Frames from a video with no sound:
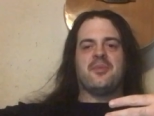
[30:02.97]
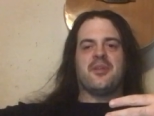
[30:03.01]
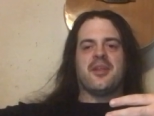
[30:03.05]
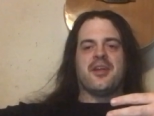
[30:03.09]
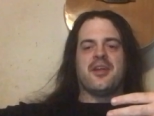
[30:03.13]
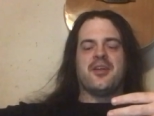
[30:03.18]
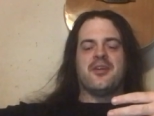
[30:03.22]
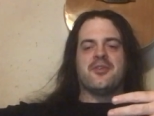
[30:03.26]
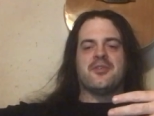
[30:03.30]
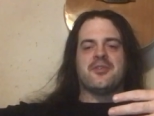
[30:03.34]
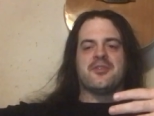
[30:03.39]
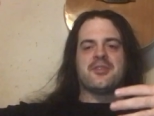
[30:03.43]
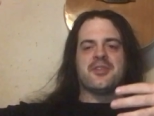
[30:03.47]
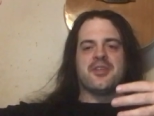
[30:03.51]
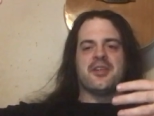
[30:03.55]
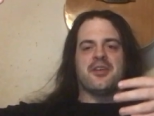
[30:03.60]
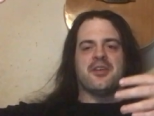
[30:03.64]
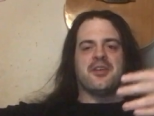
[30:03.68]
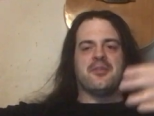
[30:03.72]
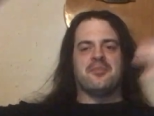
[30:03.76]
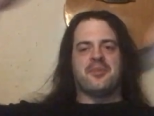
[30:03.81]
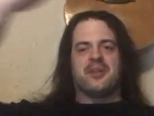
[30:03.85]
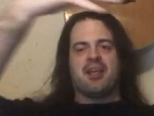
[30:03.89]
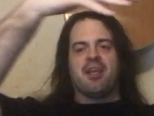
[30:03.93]
players
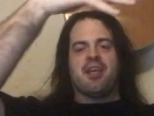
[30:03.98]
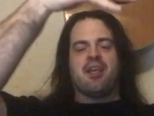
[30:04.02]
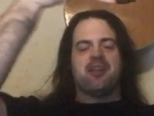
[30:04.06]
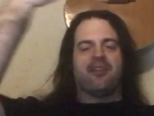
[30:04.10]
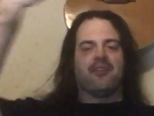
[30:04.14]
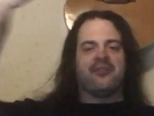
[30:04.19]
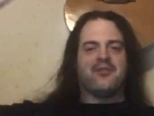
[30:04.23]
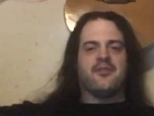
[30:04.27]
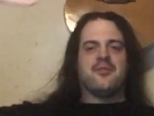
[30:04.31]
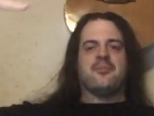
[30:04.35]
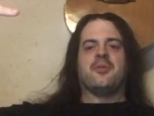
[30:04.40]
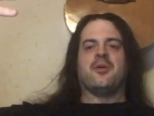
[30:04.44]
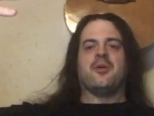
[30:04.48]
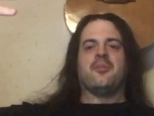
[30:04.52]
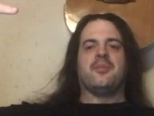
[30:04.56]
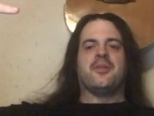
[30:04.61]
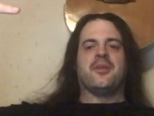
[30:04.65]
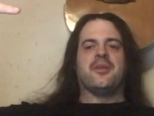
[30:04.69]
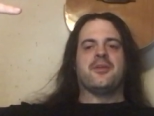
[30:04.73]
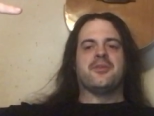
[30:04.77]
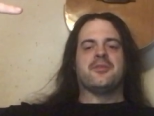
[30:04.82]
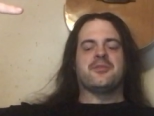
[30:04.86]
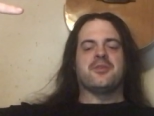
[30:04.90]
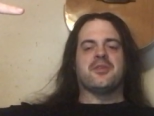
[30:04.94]
uh, playing the football
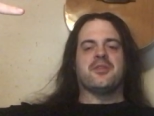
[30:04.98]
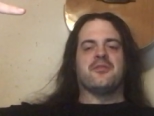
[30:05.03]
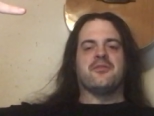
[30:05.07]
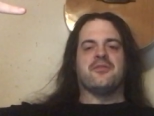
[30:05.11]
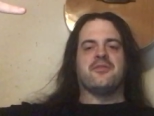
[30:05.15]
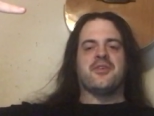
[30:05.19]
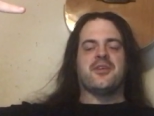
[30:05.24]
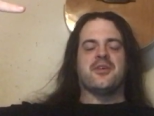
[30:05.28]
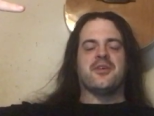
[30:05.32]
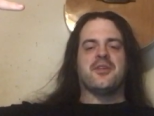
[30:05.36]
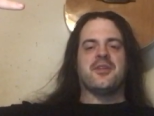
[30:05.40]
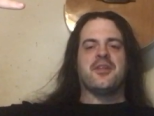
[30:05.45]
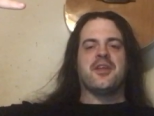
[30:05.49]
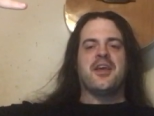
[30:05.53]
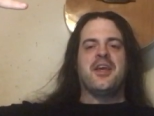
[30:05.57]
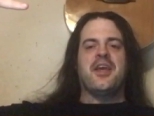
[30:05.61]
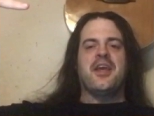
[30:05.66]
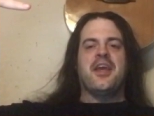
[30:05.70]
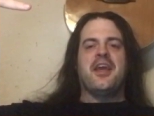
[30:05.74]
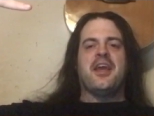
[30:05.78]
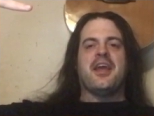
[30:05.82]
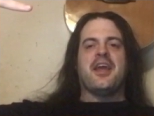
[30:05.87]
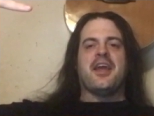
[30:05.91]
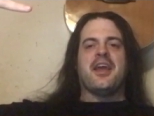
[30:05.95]
players on the field,
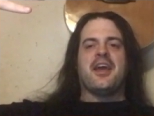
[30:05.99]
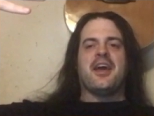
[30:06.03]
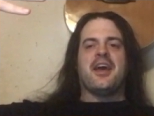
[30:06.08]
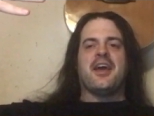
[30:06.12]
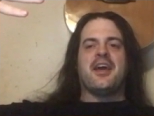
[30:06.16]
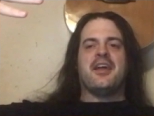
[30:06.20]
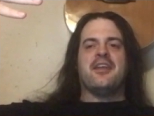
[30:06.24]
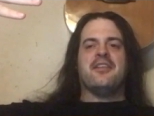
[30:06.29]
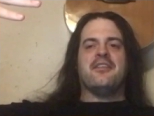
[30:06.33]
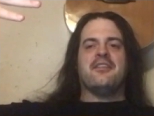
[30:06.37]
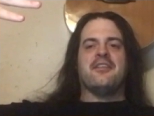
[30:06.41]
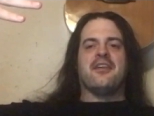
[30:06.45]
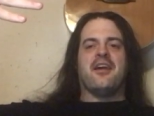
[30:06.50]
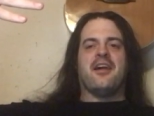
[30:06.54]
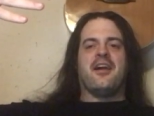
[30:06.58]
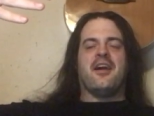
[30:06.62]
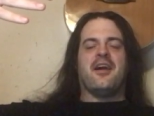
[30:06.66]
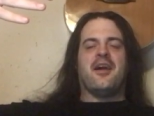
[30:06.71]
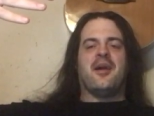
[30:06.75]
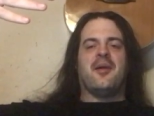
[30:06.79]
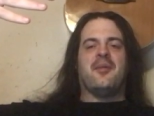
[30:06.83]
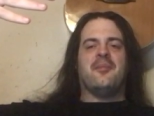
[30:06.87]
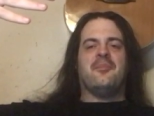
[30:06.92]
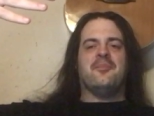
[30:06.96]
and
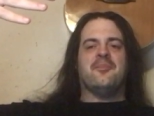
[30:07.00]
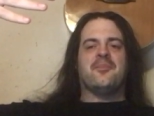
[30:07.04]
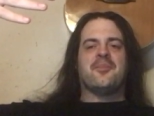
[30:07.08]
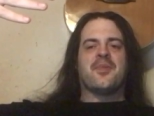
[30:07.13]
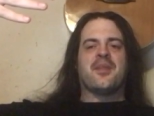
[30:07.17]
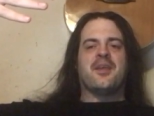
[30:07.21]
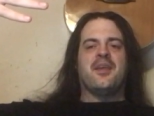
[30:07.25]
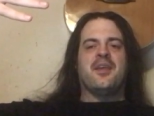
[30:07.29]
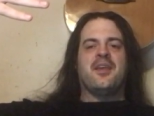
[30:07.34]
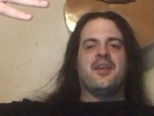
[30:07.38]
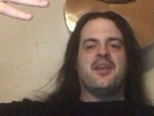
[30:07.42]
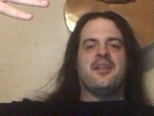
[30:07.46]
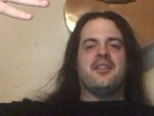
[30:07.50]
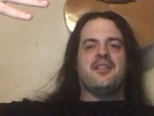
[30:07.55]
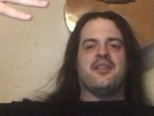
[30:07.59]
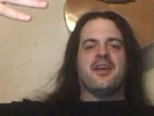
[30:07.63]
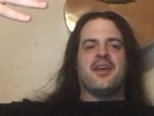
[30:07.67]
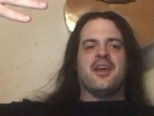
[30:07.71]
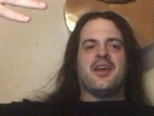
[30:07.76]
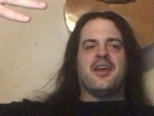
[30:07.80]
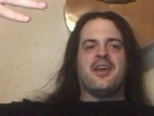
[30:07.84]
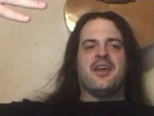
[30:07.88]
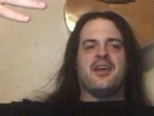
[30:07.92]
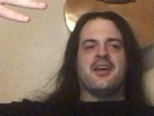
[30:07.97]
um,
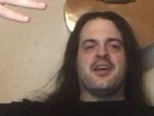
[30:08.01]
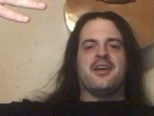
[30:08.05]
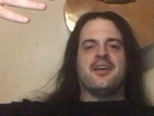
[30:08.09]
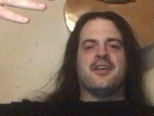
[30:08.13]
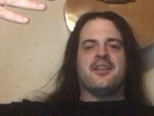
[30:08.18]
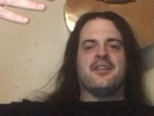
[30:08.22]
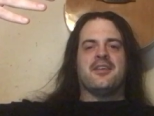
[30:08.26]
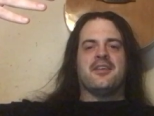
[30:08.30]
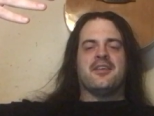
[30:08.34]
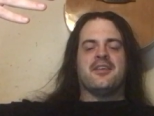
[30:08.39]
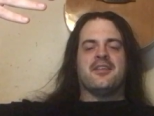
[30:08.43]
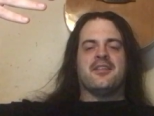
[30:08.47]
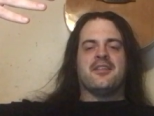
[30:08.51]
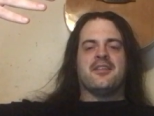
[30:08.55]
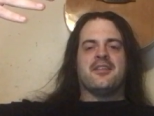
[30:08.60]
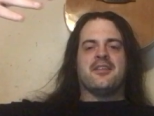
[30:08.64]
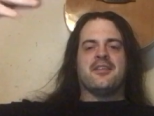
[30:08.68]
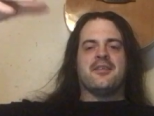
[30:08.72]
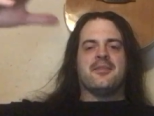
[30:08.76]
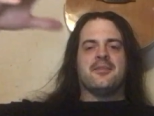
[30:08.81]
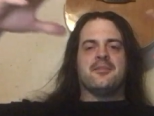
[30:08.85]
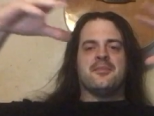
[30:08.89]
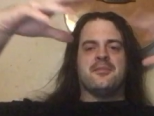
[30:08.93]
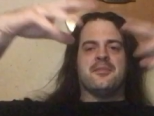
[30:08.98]
they uh, the
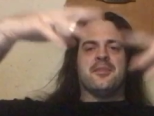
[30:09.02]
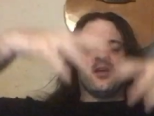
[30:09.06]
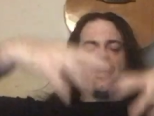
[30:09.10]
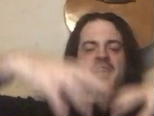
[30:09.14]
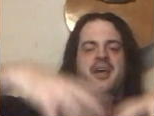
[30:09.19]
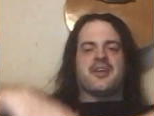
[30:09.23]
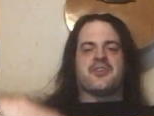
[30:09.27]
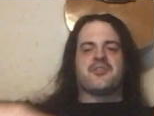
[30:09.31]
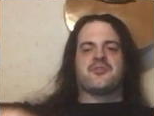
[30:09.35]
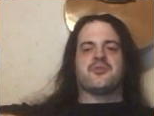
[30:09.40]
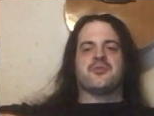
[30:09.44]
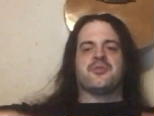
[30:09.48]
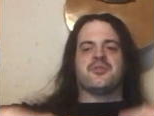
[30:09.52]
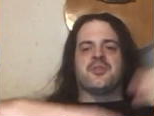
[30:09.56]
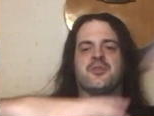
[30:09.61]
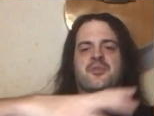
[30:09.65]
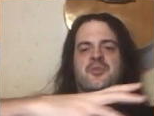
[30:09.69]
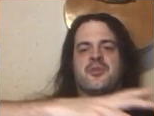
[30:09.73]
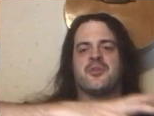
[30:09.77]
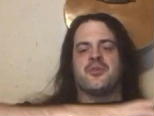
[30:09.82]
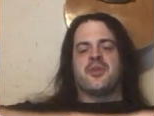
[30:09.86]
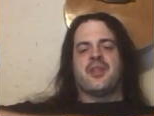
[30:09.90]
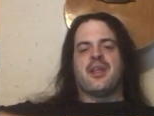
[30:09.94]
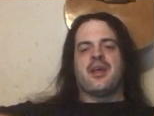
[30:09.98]
the the extras that
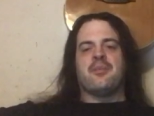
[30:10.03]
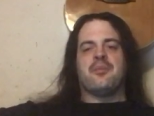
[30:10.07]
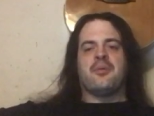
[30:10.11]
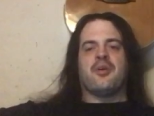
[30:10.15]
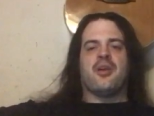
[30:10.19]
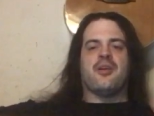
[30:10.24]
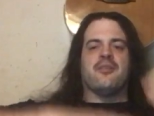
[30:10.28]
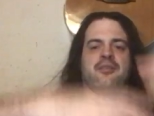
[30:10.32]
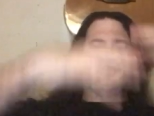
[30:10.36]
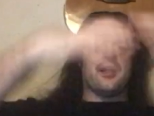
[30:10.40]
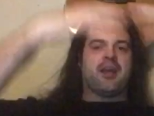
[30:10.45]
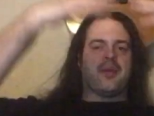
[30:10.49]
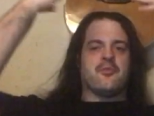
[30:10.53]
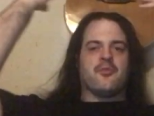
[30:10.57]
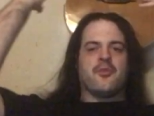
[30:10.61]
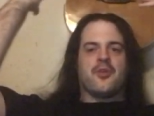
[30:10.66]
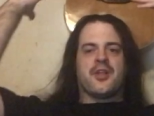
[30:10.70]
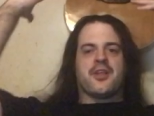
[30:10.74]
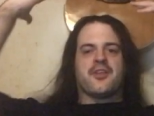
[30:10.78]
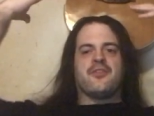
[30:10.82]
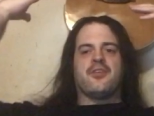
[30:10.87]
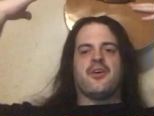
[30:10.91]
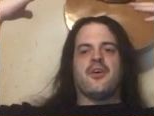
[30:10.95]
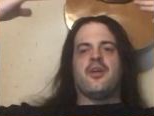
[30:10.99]
were doing that part of it. And I'm
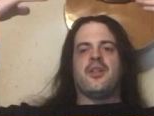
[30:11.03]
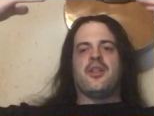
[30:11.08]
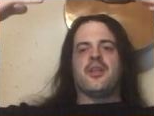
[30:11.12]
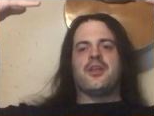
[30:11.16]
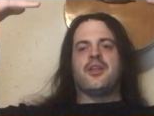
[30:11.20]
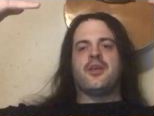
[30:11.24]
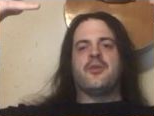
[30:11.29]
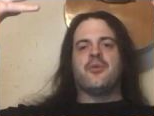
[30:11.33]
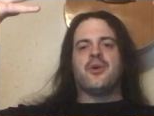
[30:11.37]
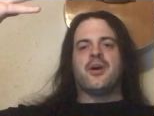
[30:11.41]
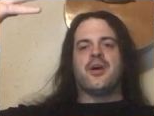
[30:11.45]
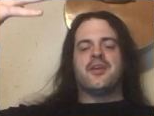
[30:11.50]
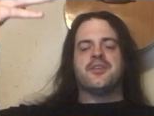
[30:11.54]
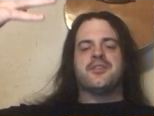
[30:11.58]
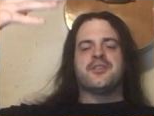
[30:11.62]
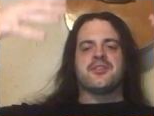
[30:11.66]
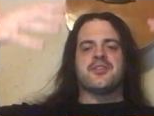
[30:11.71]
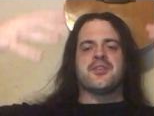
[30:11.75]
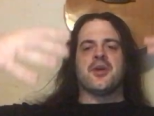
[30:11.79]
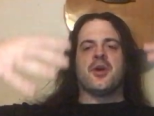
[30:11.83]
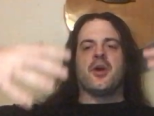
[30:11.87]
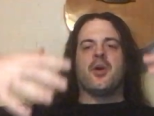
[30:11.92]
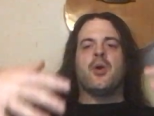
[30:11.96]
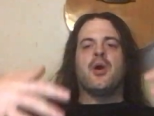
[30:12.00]
really tall anyway,
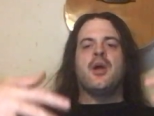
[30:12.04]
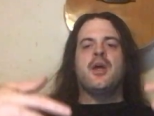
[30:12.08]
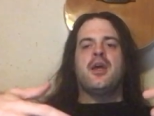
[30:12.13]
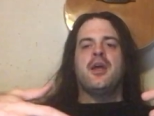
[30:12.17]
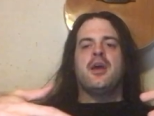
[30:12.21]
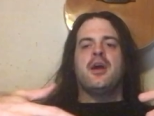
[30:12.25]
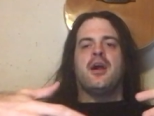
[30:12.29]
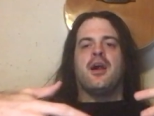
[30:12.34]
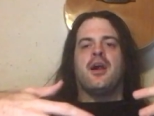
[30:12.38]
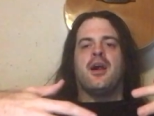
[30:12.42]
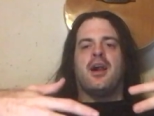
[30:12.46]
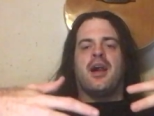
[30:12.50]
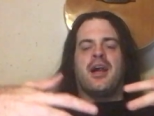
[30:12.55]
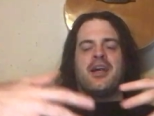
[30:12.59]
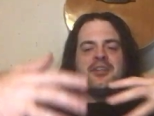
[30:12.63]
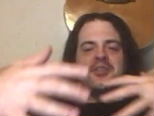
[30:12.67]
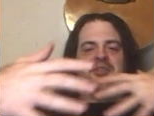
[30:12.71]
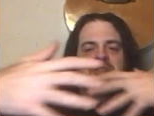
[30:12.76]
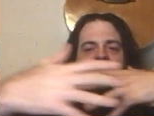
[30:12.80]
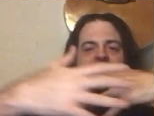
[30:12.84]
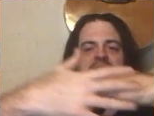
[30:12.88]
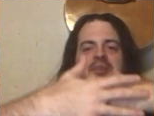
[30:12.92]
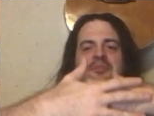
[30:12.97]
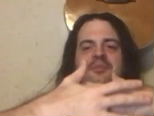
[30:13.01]
so. Uh, I
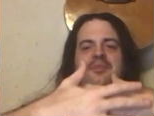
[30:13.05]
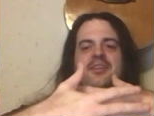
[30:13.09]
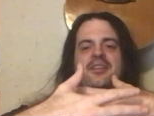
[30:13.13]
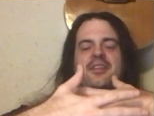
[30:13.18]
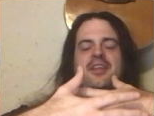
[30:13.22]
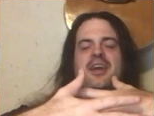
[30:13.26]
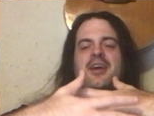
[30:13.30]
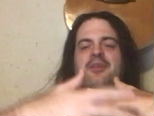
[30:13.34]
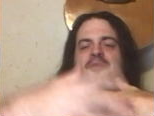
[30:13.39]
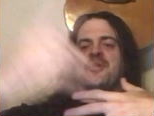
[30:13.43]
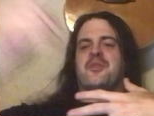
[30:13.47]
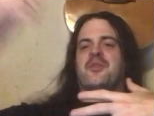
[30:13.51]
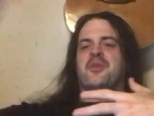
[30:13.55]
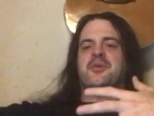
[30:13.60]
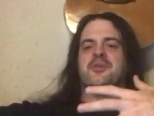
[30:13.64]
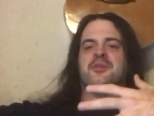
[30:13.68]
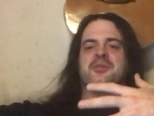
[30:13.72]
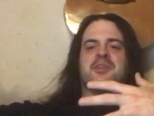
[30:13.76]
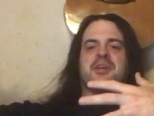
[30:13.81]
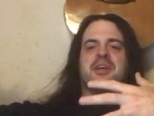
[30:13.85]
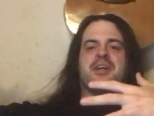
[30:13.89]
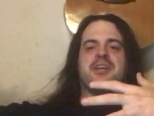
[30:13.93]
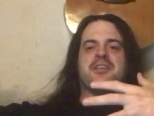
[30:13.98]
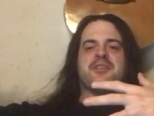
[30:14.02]
just slipped in line with
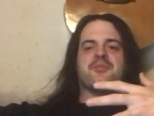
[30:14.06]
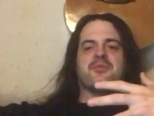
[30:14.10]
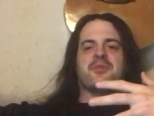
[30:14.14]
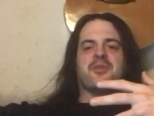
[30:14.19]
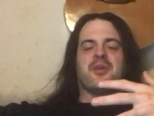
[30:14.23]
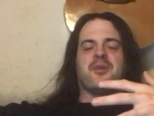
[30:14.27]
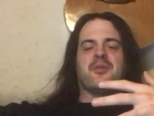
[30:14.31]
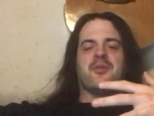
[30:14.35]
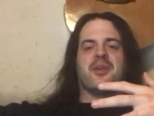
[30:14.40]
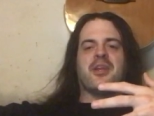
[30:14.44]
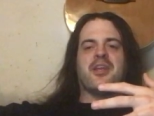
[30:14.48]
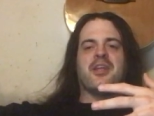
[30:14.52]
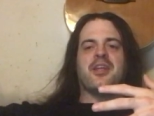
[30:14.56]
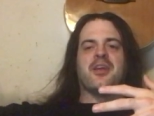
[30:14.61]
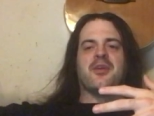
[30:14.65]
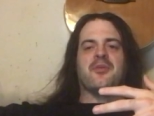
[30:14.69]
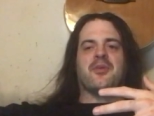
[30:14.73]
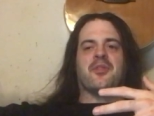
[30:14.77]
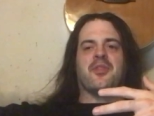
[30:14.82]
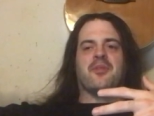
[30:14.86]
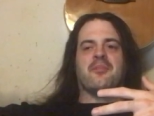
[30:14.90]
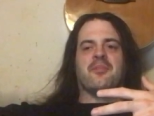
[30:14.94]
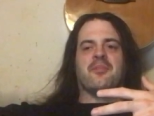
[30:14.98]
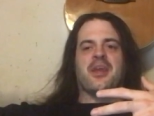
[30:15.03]
those guys where they were eating
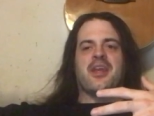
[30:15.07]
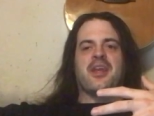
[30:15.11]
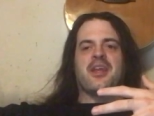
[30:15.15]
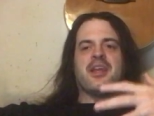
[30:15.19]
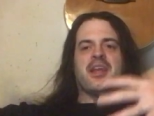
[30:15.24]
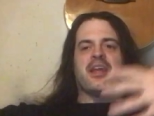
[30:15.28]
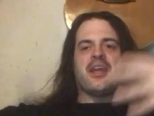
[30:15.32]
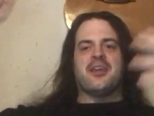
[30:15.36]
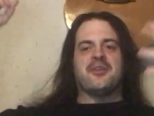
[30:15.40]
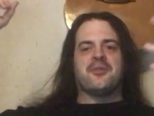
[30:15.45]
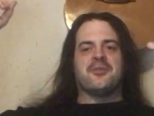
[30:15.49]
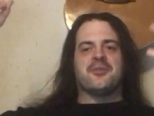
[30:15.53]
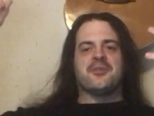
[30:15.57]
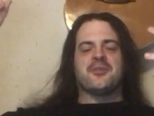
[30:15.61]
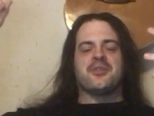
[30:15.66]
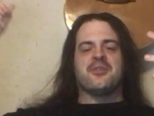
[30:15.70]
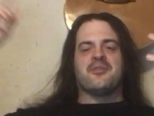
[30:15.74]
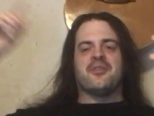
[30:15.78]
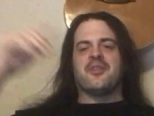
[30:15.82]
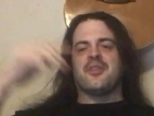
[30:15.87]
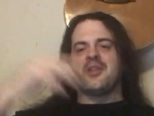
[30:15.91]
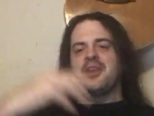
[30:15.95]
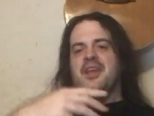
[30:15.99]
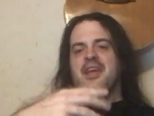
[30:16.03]
with the main actors and
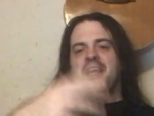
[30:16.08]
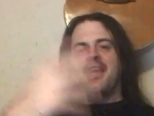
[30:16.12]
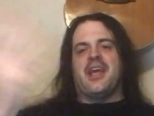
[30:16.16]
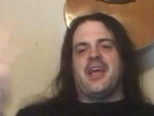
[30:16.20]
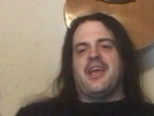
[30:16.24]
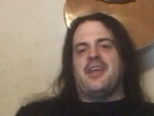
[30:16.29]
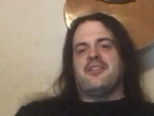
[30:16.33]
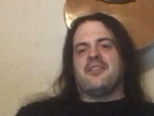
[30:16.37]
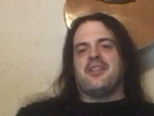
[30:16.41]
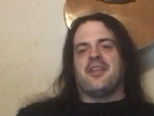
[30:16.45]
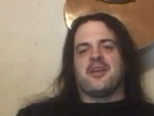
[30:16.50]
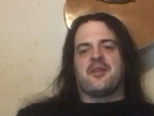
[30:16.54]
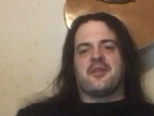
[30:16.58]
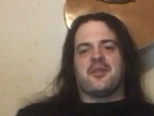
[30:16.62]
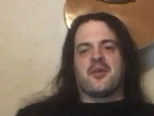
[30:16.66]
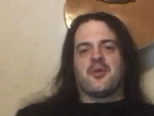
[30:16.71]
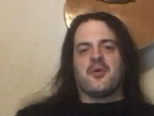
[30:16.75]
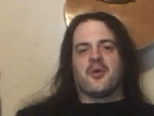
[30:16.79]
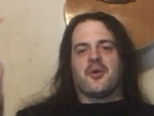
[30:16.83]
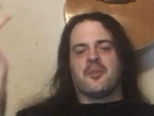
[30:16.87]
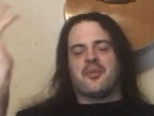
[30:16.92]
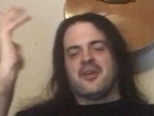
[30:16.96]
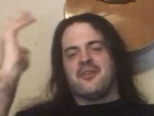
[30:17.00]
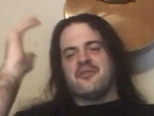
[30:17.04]
everything. I ate like the gourmet